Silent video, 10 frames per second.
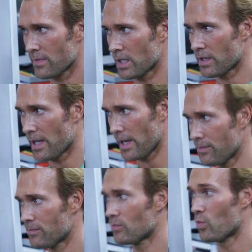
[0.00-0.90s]
With
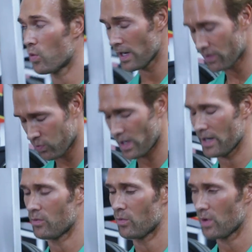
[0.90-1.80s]
weight,
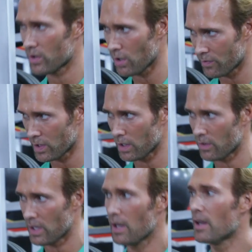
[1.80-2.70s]
with overload.
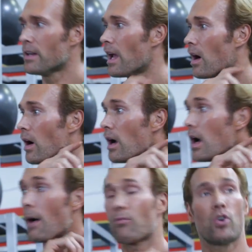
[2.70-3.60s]
Now,
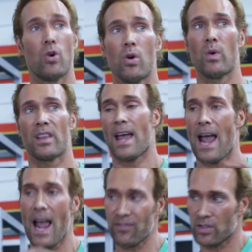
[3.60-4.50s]
I'm cool with
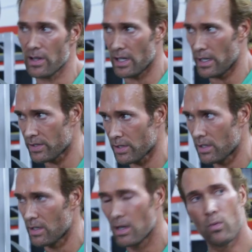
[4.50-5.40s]
after this,
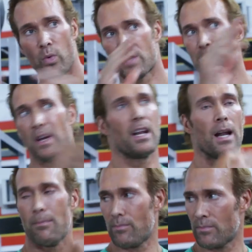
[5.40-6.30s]
we speed it
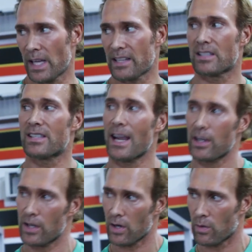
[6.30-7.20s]
up, like the
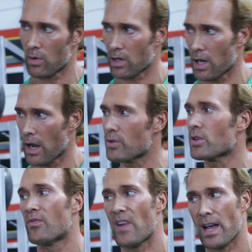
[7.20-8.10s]
secondary work. I always
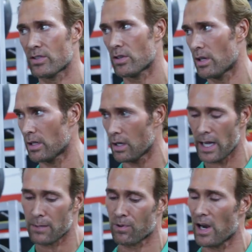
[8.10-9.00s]
go faster on the
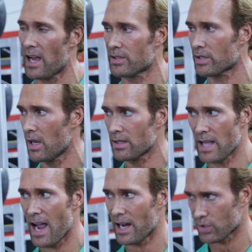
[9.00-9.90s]
leg press, the
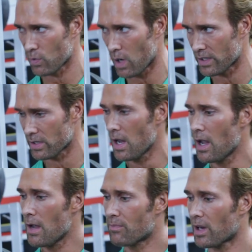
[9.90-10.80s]
hack
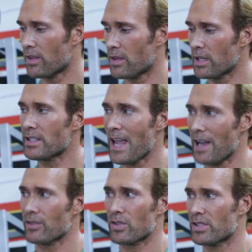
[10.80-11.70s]
squats, but on this
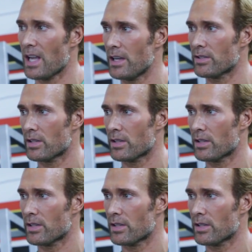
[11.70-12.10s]
exercise,